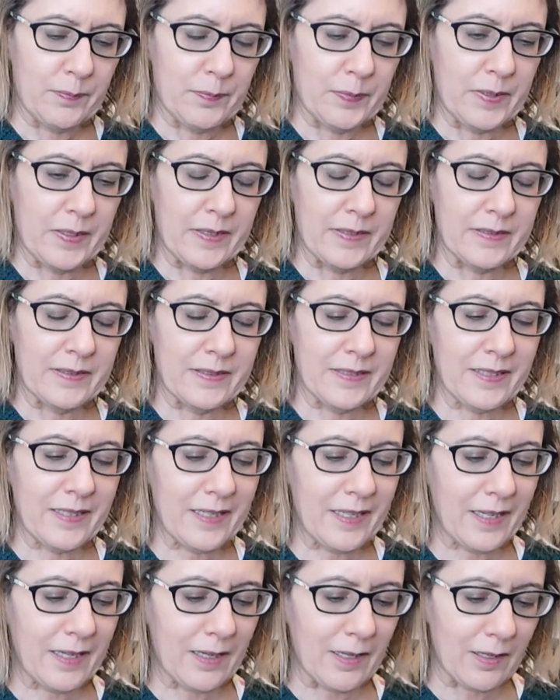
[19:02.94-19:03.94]
but
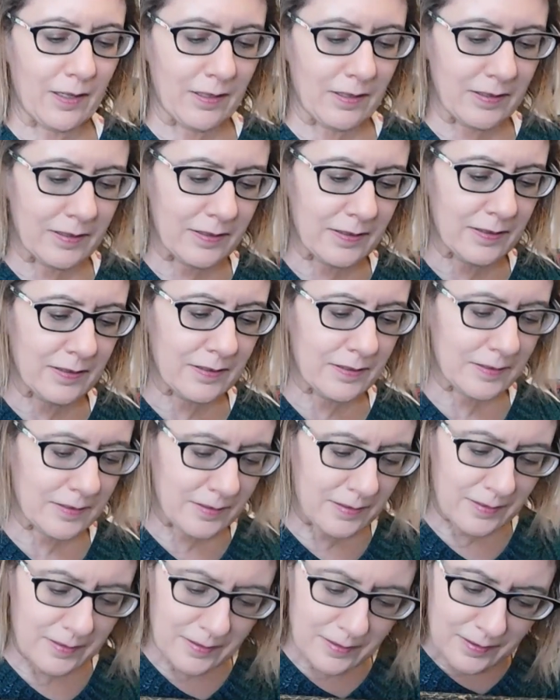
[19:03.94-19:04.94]
yeah,
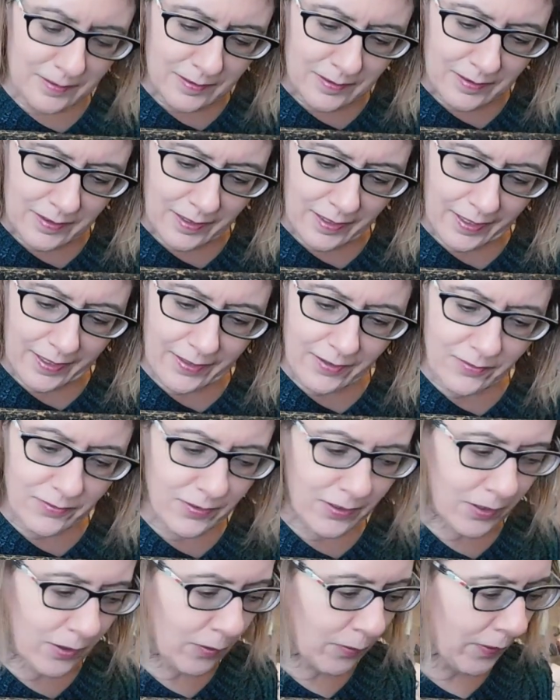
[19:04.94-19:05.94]
I don't
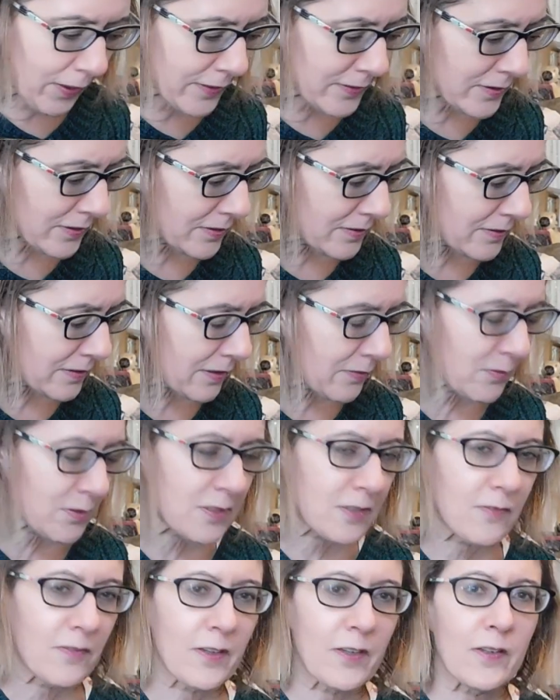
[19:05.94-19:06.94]
know. I just, it was
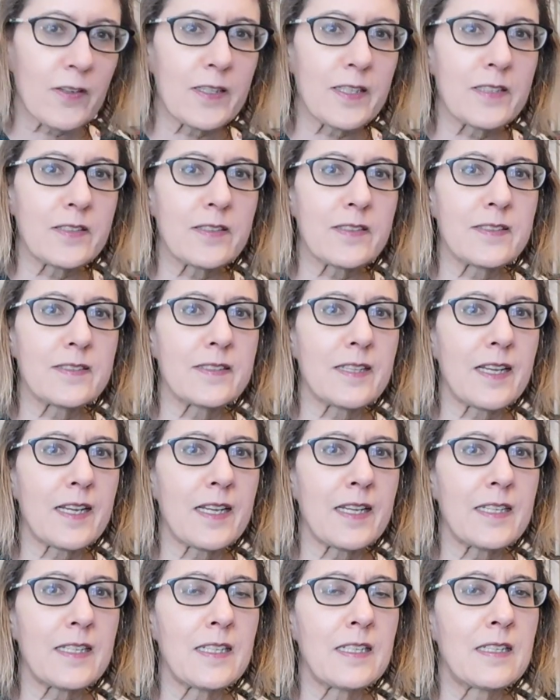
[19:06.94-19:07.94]
the very end of the
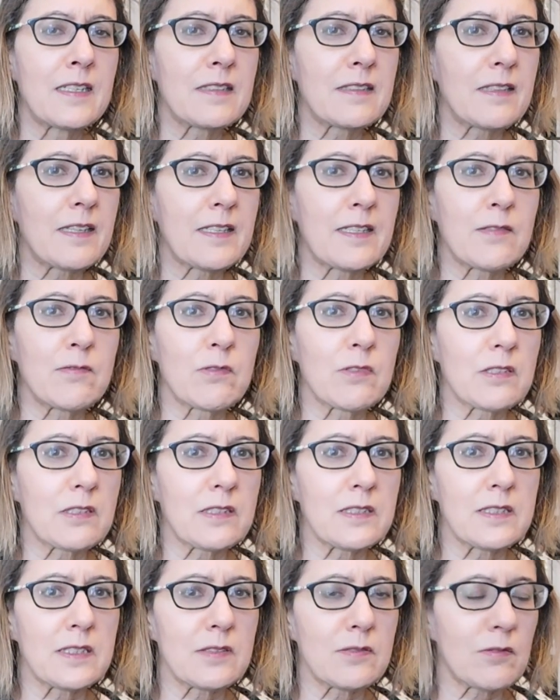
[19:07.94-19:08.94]
day. Lady
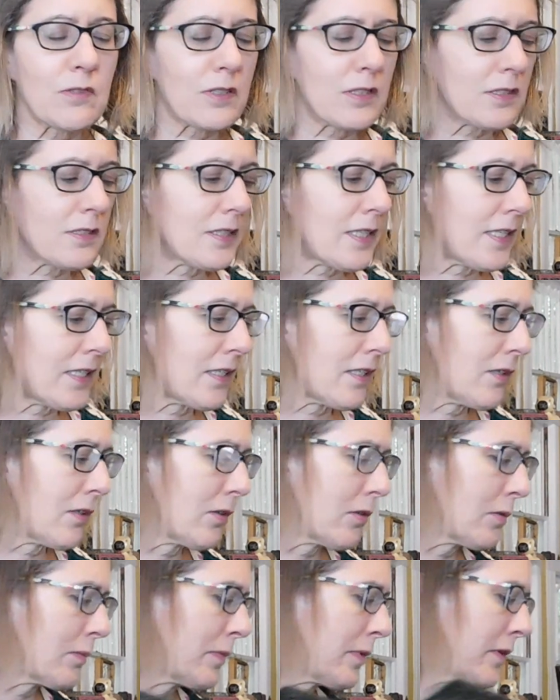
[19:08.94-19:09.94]
really didn't want to take it
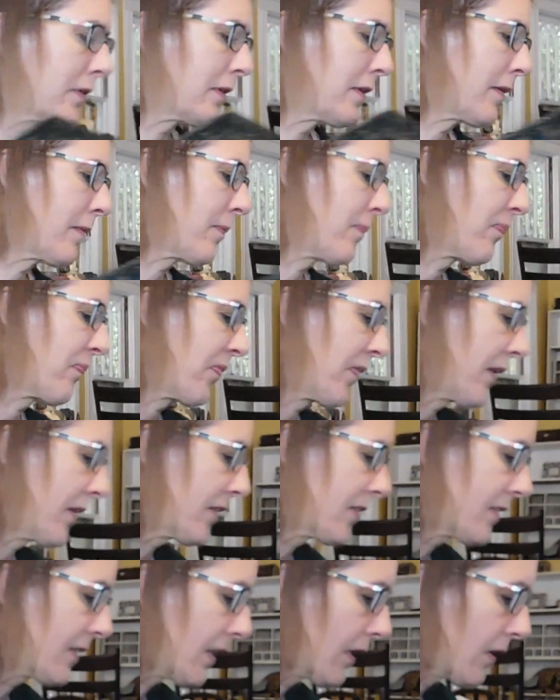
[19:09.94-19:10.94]
home.
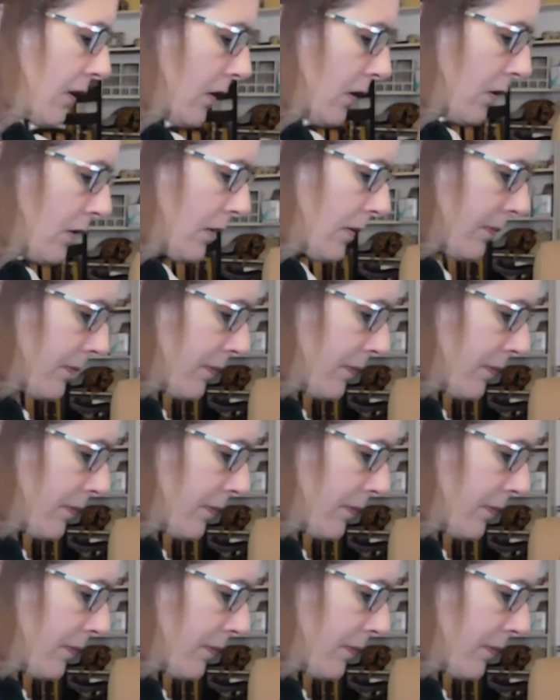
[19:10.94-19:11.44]
So